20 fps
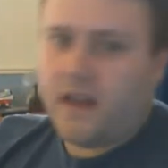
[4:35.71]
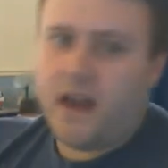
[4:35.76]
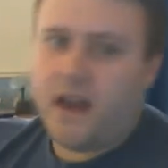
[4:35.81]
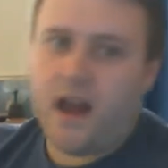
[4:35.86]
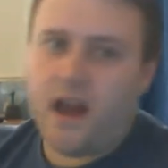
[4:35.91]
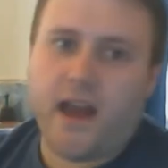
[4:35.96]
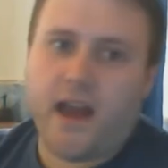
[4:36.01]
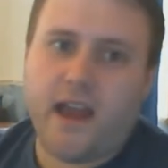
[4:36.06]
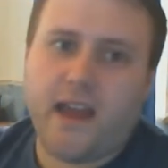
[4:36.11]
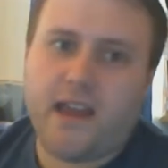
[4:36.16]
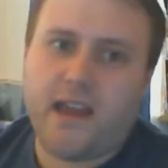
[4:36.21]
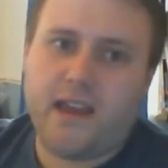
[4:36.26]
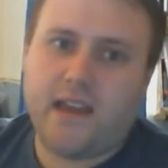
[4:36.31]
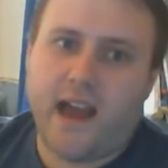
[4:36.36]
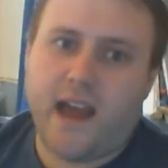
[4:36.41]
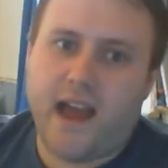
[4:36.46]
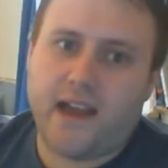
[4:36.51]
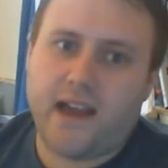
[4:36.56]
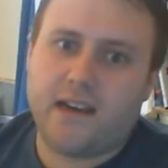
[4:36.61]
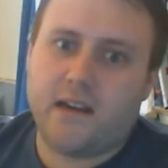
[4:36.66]
I
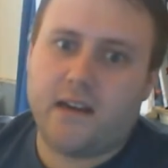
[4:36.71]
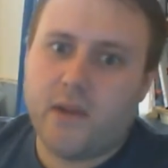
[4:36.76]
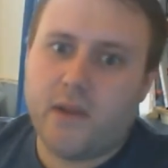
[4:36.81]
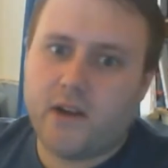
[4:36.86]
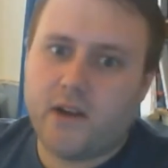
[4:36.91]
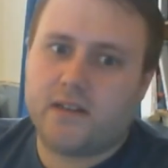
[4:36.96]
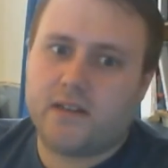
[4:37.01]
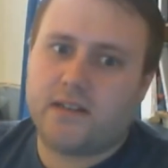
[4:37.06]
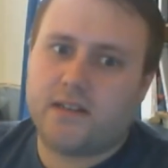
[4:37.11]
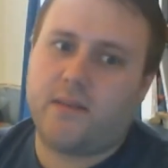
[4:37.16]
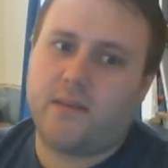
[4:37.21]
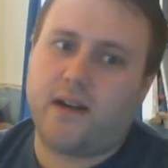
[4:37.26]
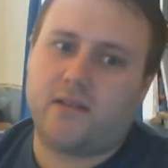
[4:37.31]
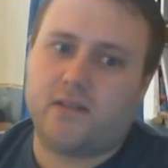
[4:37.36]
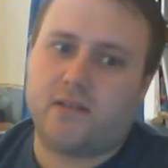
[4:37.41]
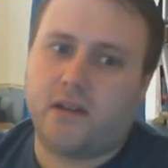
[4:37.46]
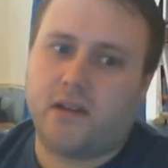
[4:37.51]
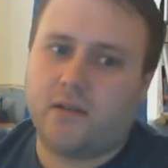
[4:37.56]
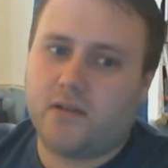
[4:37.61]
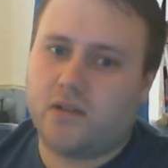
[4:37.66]
had an emergency mouse
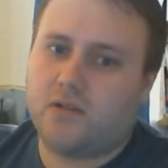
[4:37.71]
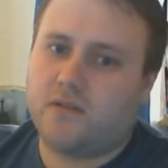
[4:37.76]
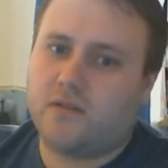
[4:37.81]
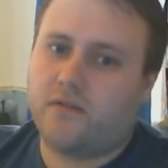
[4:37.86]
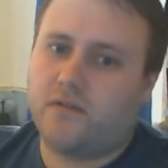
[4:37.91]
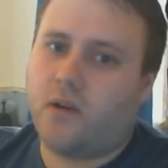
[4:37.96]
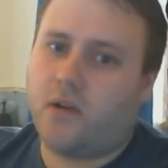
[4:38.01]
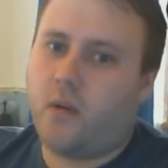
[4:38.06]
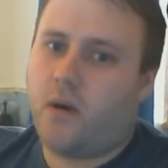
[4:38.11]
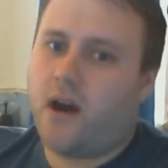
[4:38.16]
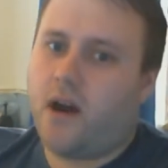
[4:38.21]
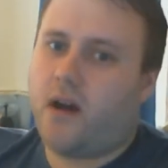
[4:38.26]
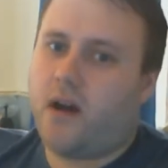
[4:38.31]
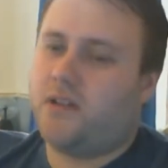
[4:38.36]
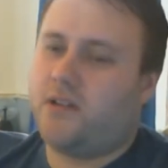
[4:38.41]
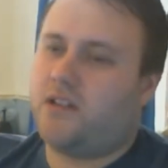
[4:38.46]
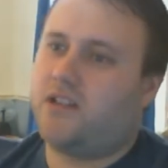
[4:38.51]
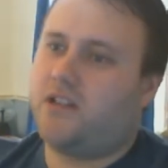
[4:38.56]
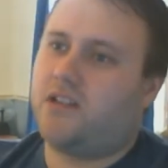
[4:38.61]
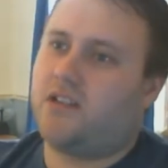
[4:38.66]
that I was using for a while,
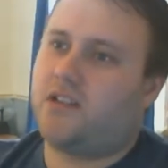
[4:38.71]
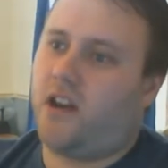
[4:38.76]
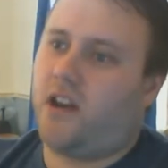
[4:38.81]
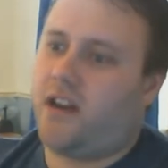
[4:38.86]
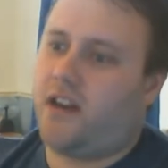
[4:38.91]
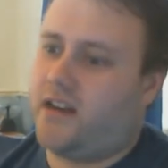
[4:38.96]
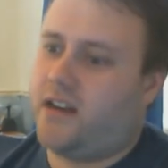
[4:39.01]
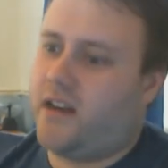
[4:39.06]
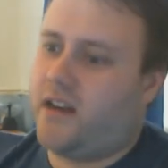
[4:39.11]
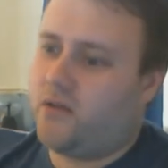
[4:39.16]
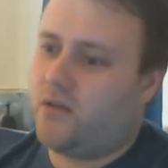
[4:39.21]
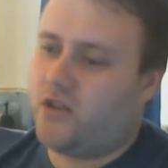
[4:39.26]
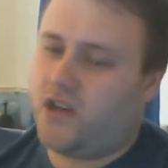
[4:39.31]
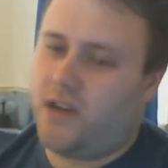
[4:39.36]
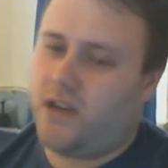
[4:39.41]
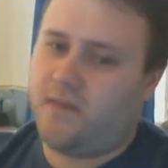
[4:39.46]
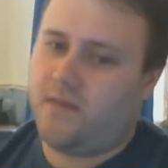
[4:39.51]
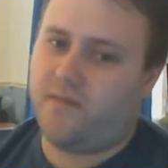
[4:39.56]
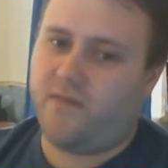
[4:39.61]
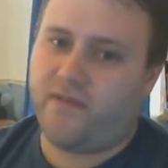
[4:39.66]
which is just like a little
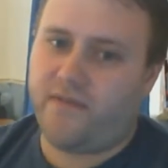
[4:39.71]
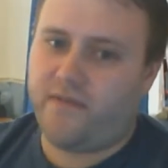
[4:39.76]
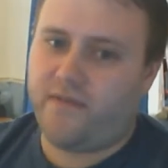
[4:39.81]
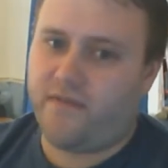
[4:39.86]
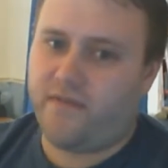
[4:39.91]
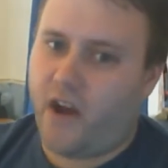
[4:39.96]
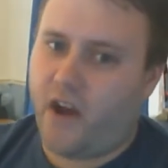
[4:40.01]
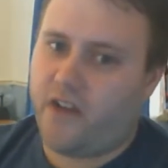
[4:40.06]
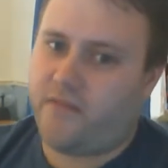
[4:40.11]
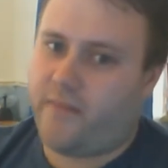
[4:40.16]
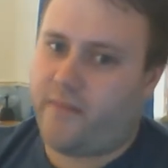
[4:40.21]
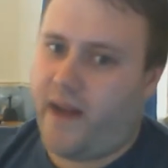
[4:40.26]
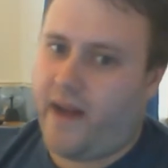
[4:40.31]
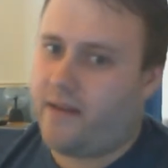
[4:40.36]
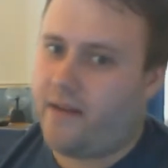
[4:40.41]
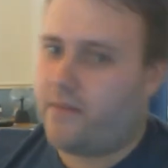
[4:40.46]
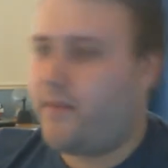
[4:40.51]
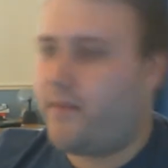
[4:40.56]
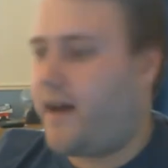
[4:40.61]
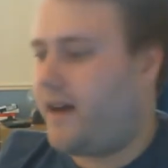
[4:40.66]
cheap five
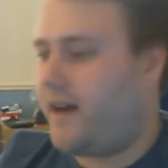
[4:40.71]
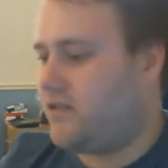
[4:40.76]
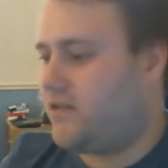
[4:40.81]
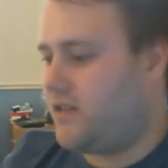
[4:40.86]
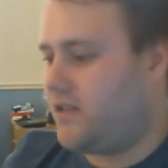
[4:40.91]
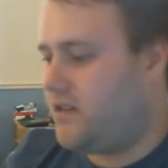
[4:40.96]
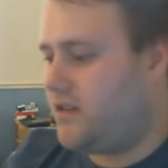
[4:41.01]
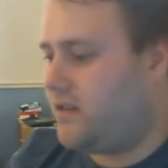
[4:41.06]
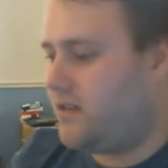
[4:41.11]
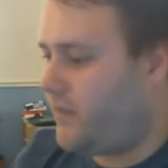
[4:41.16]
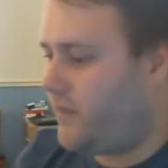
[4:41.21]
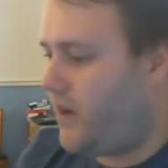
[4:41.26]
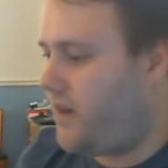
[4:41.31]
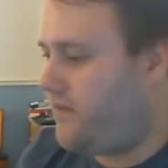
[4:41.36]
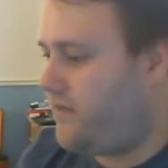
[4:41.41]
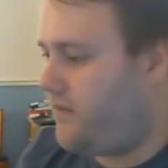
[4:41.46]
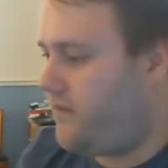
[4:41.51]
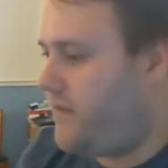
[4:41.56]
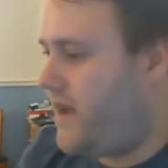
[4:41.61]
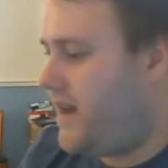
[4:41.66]
pound mouse that you can buy
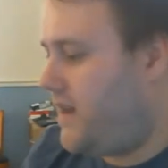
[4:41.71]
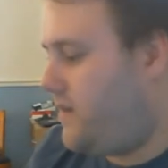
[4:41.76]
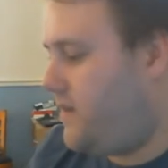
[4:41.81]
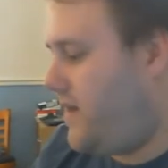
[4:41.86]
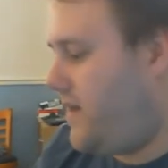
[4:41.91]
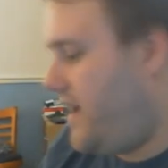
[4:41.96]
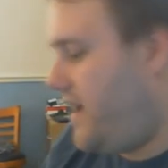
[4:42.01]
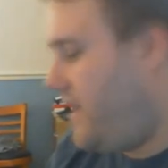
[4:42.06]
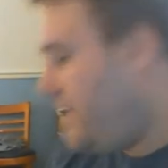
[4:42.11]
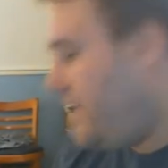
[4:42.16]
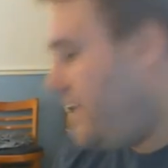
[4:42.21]
from anywhere.